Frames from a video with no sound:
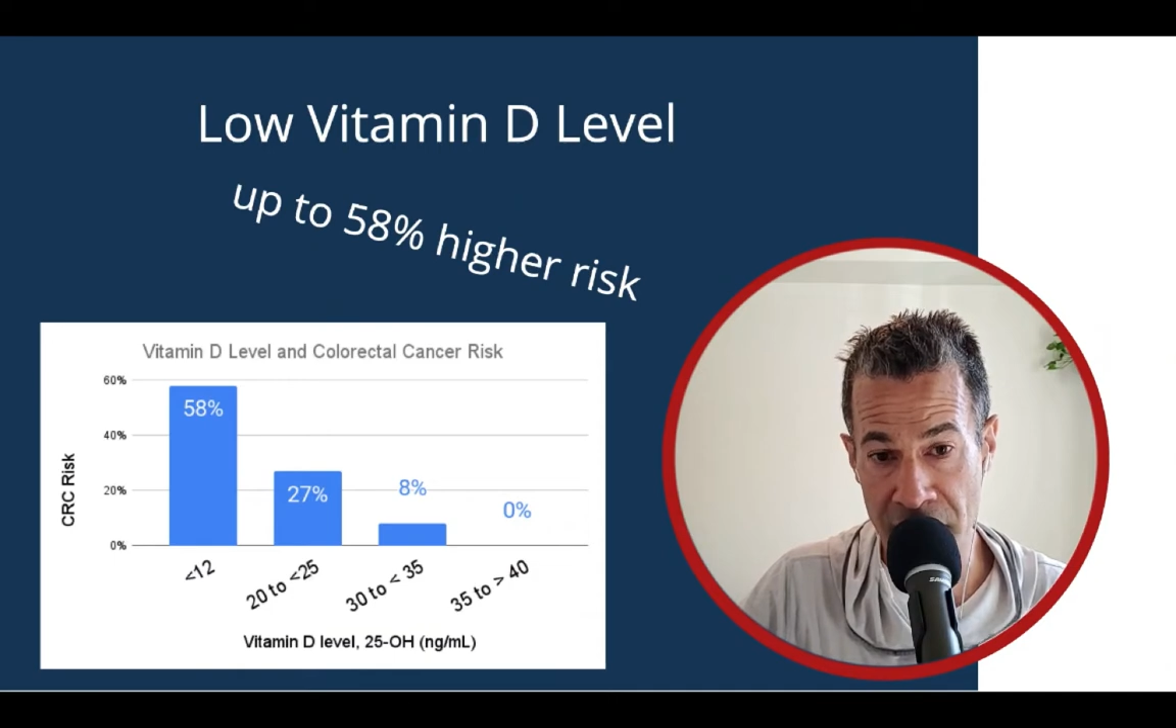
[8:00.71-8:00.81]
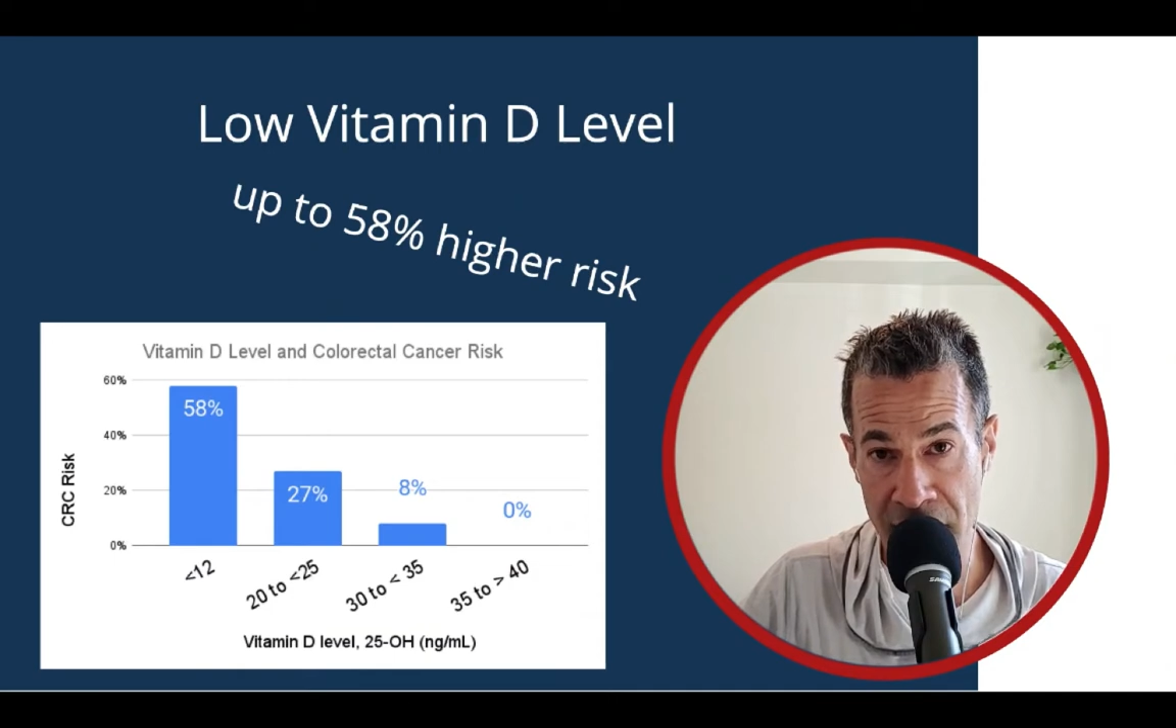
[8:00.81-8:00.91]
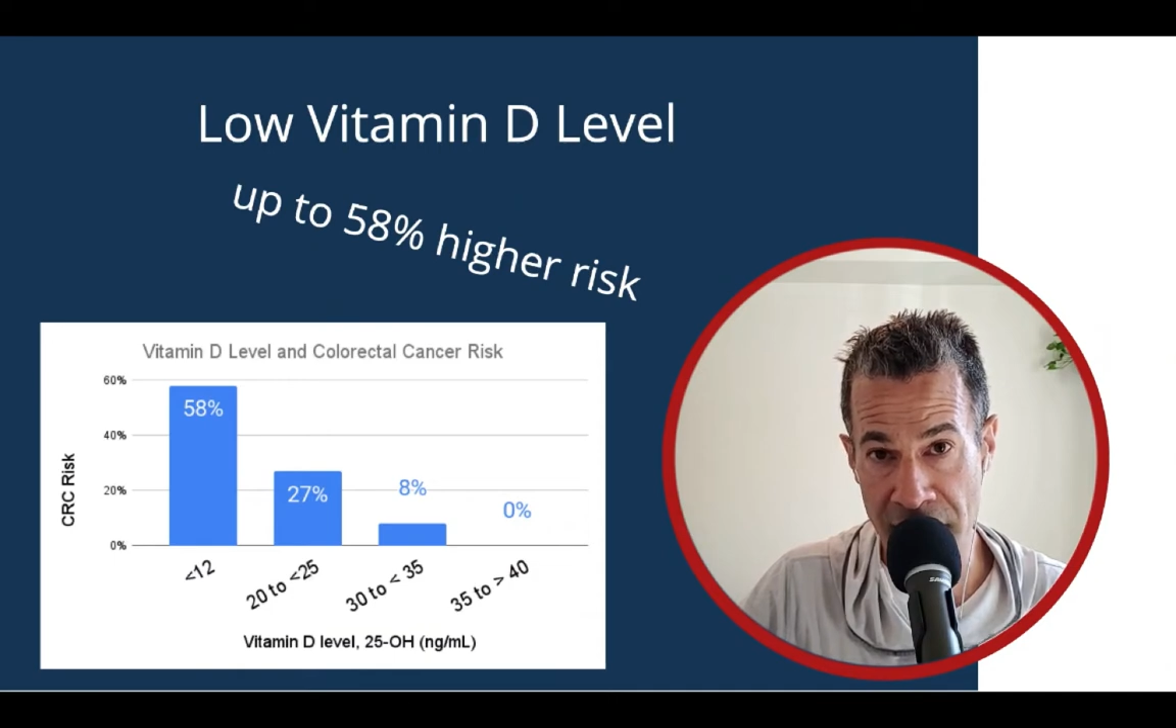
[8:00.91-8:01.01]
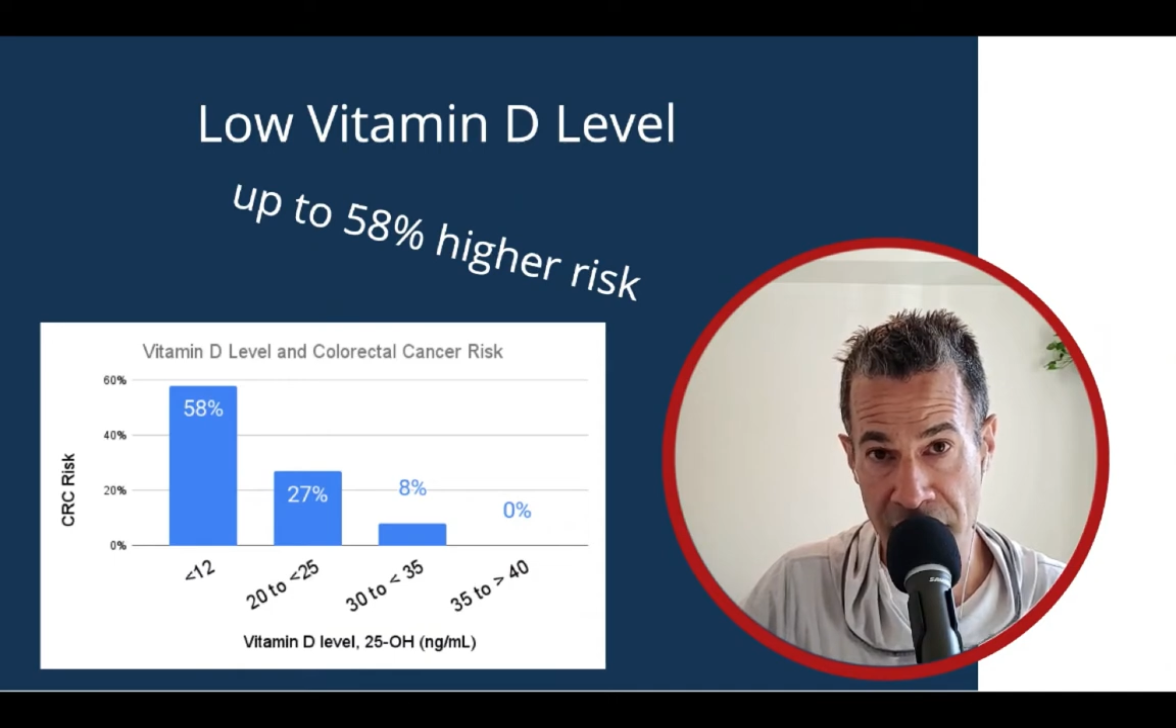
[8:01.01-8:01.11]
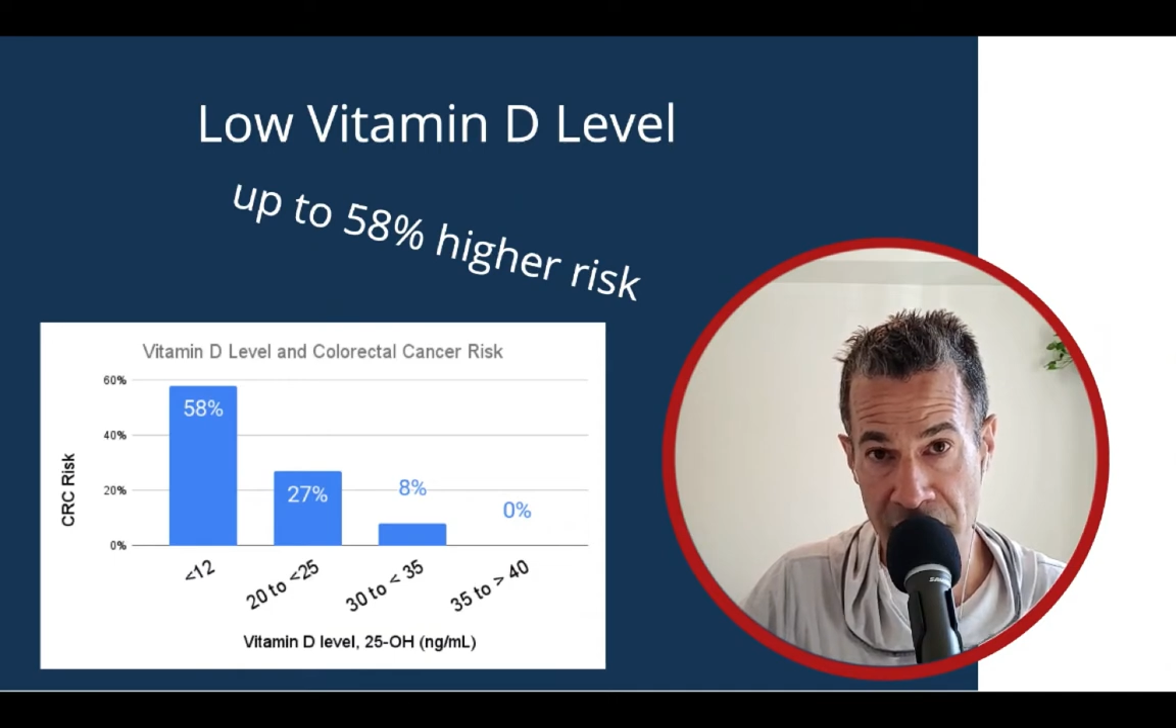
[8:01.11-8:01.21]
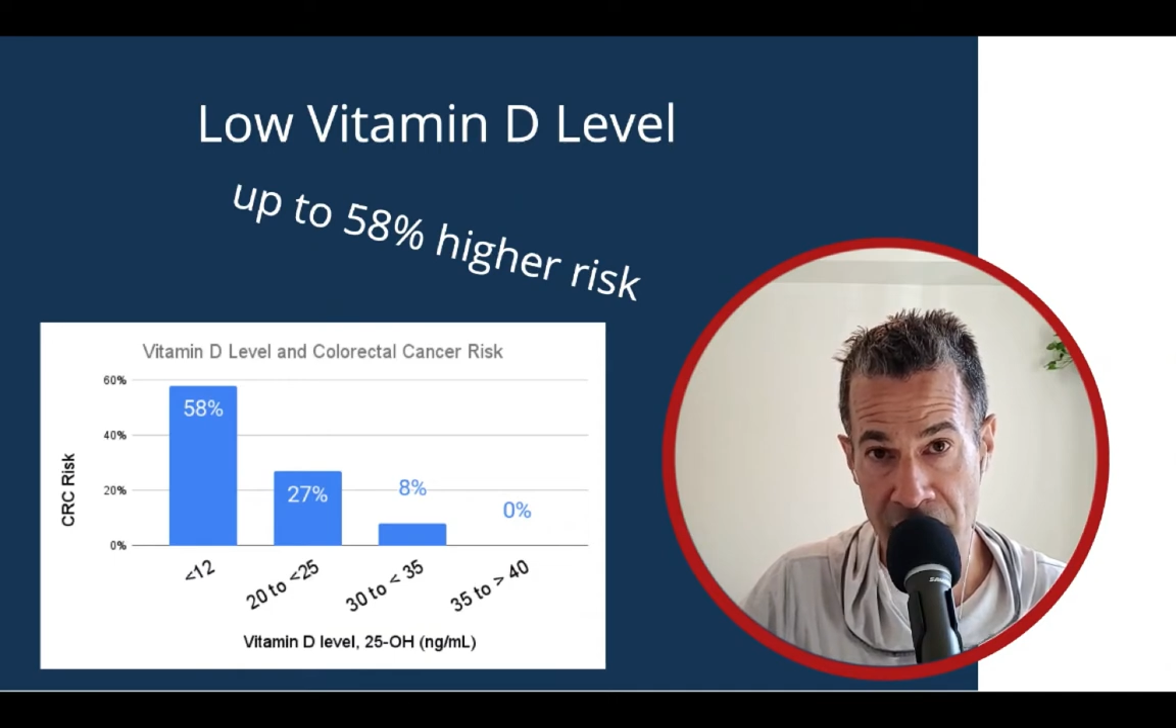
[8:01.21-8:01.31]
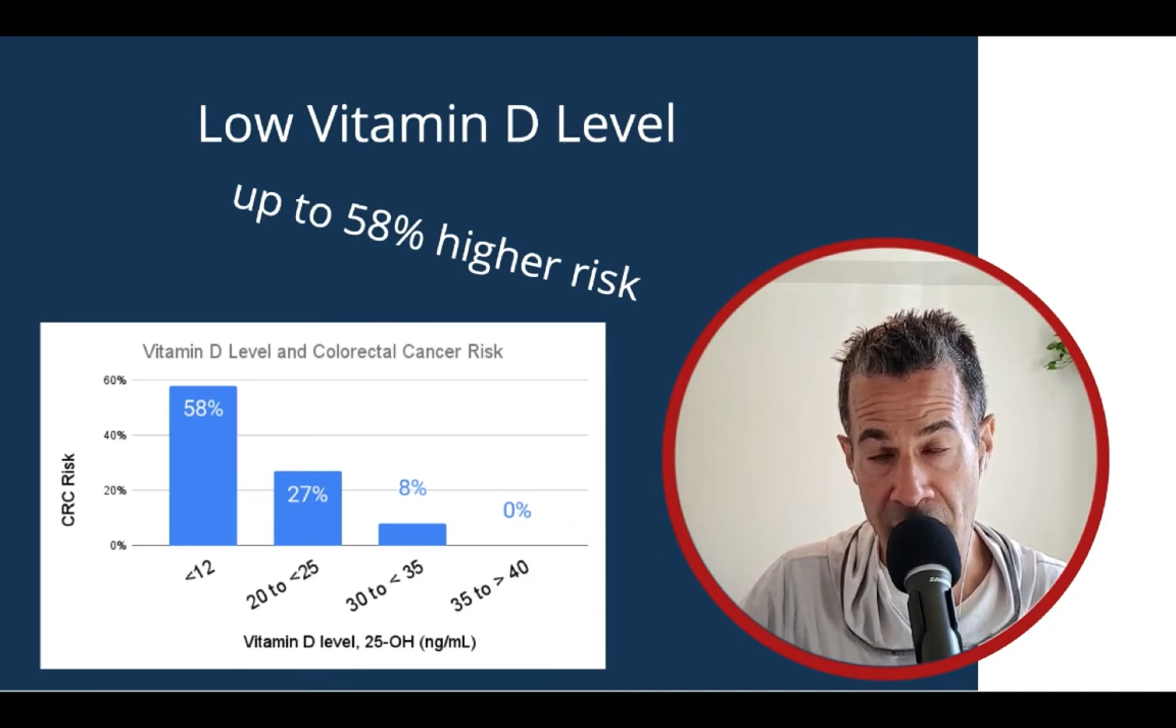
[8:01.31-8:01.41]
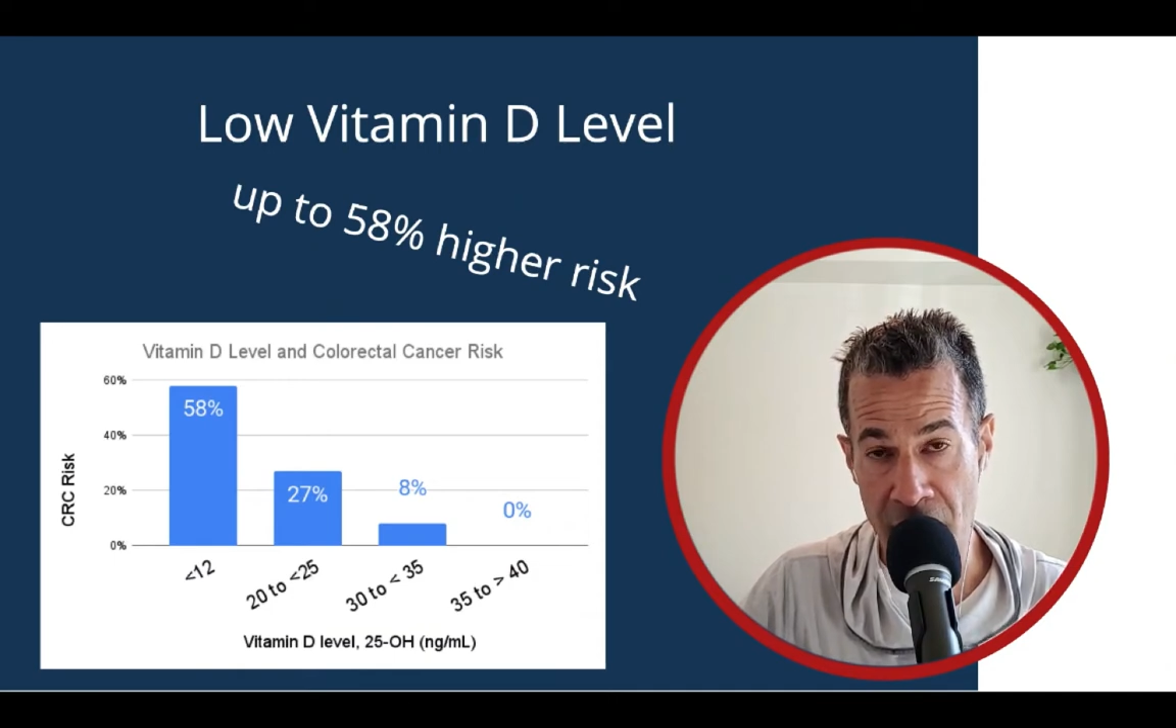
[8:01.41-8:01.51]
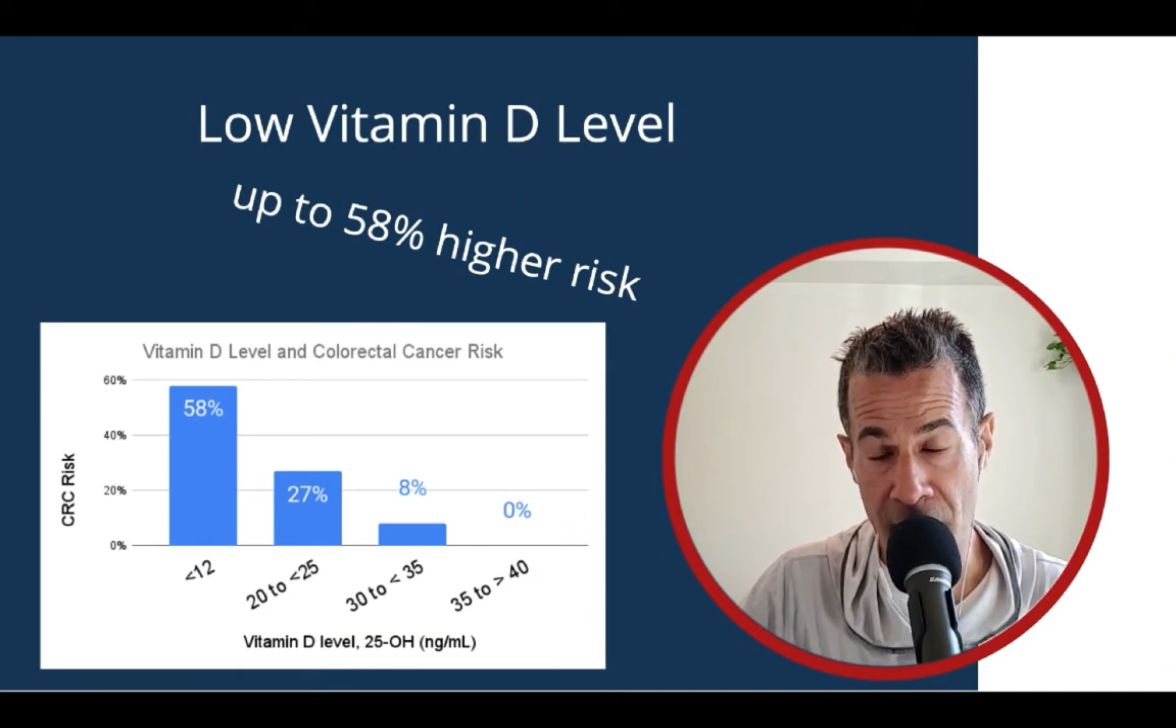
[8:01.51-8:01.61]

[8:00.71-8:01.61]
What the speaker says: cancer